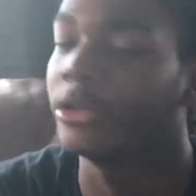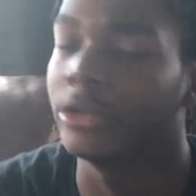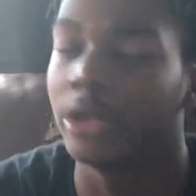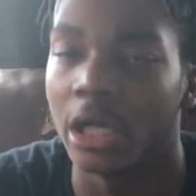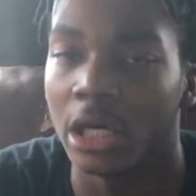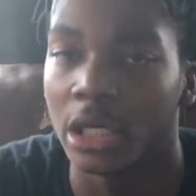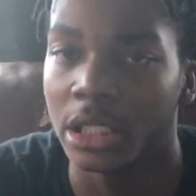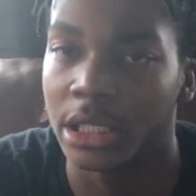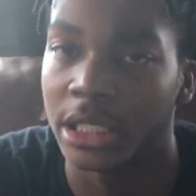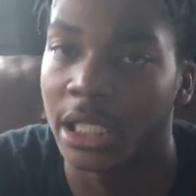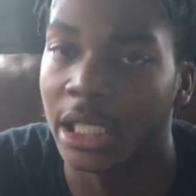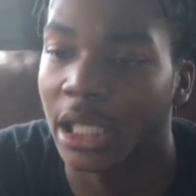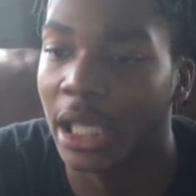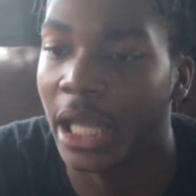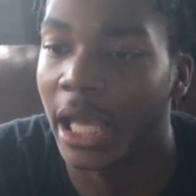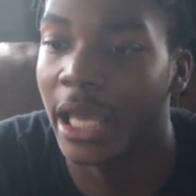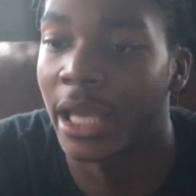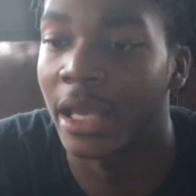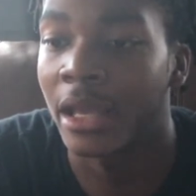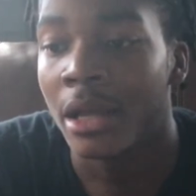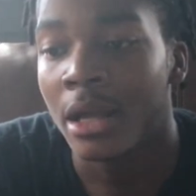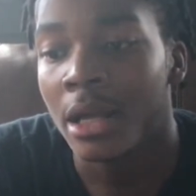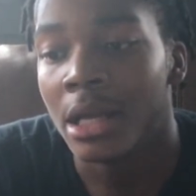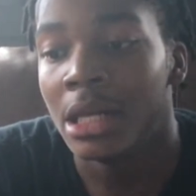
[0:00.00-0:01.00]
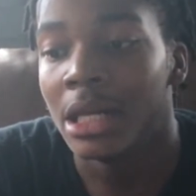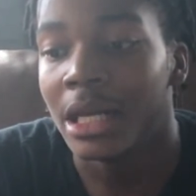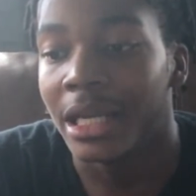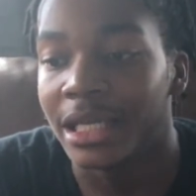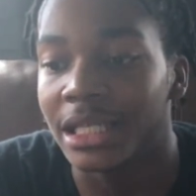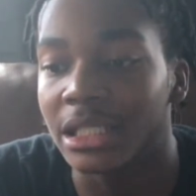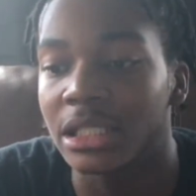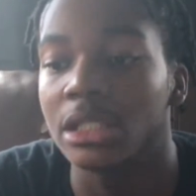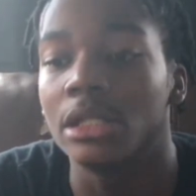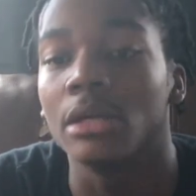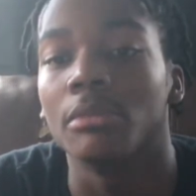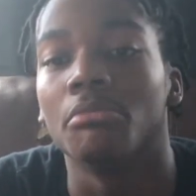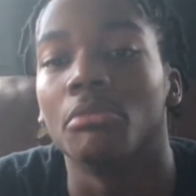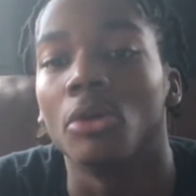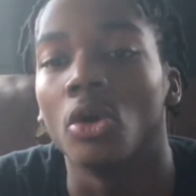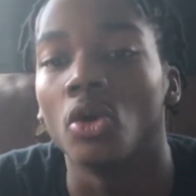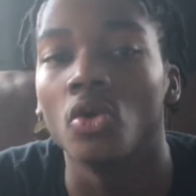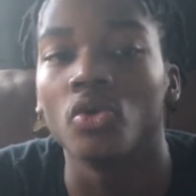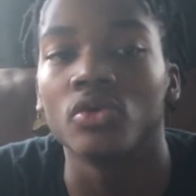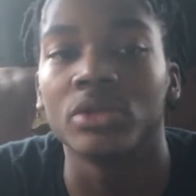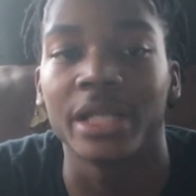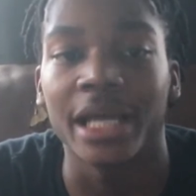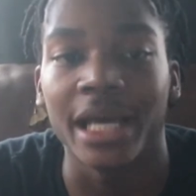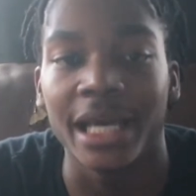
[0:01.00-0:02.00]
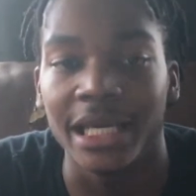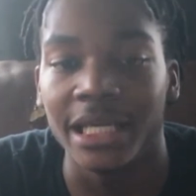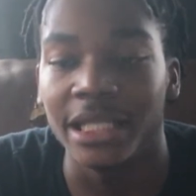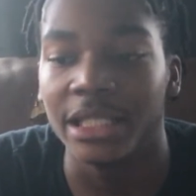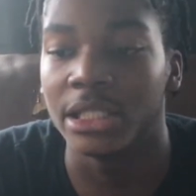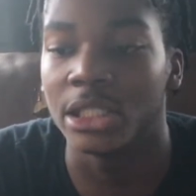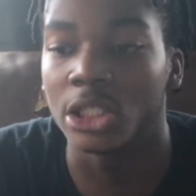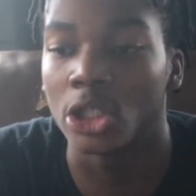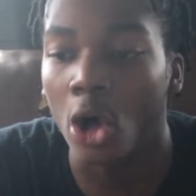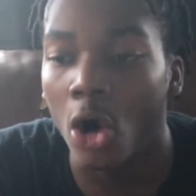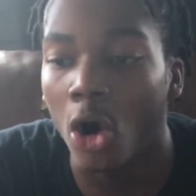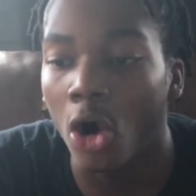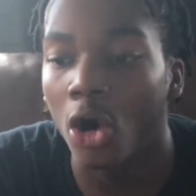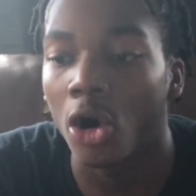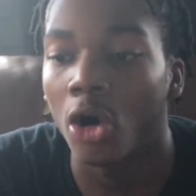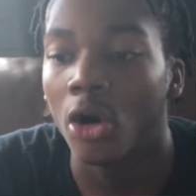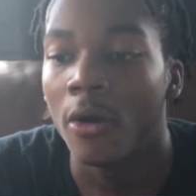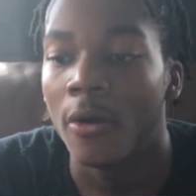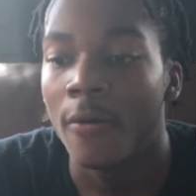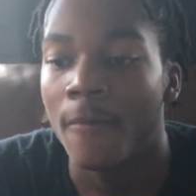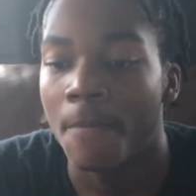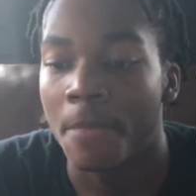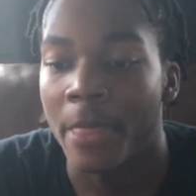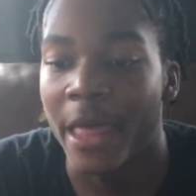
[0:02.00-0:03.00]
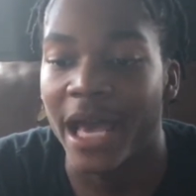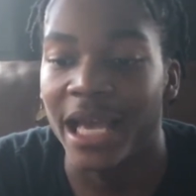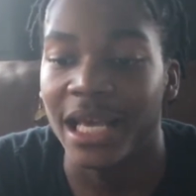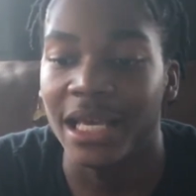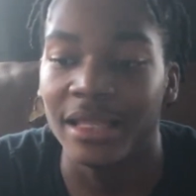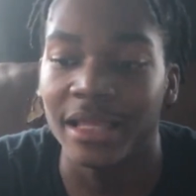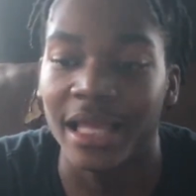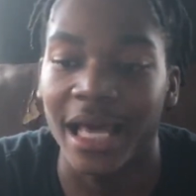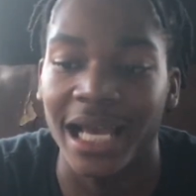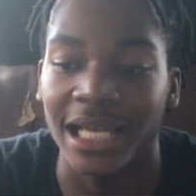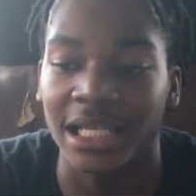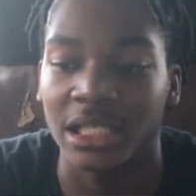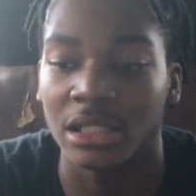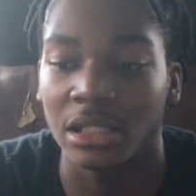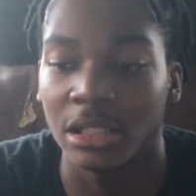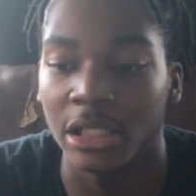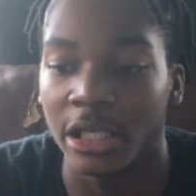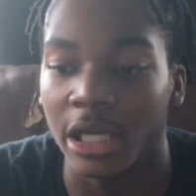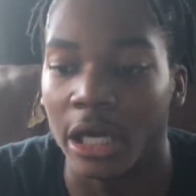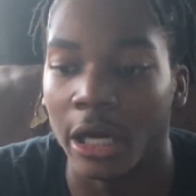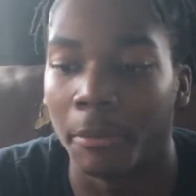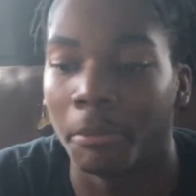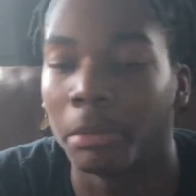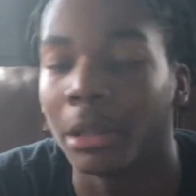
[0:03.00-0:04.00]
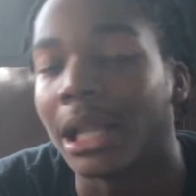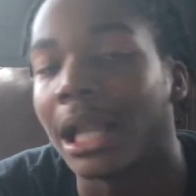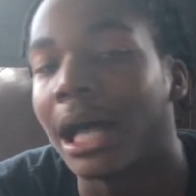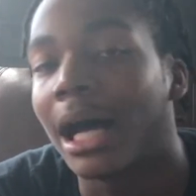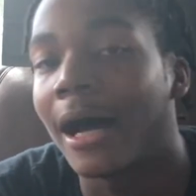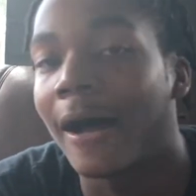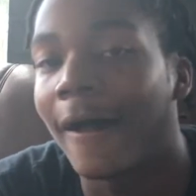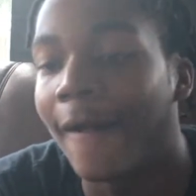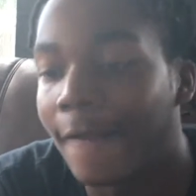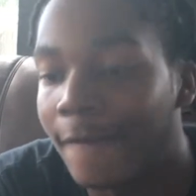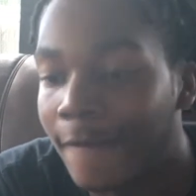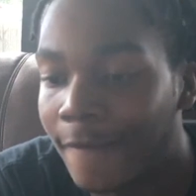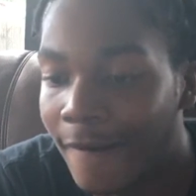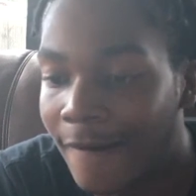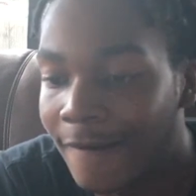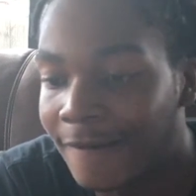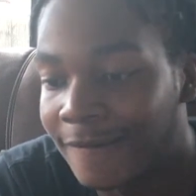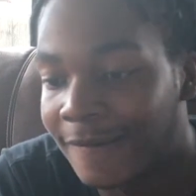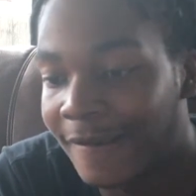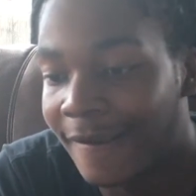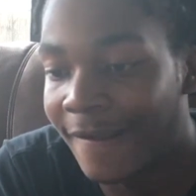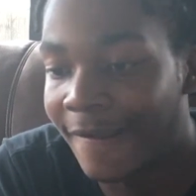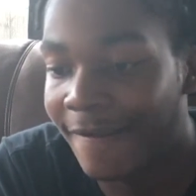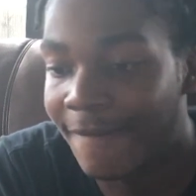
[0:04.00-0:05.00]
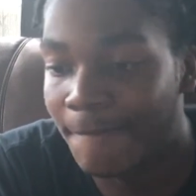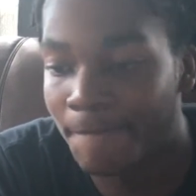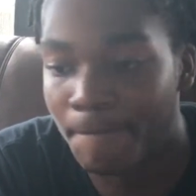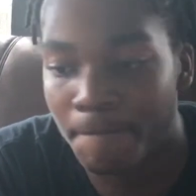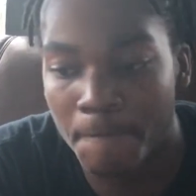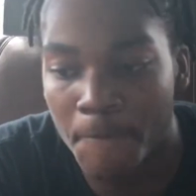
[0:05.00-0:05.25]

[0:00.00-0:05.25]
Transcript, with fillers: You know what I'm saying? Like it's the moves that he's taught that he's actually applied. You know what I'm saying?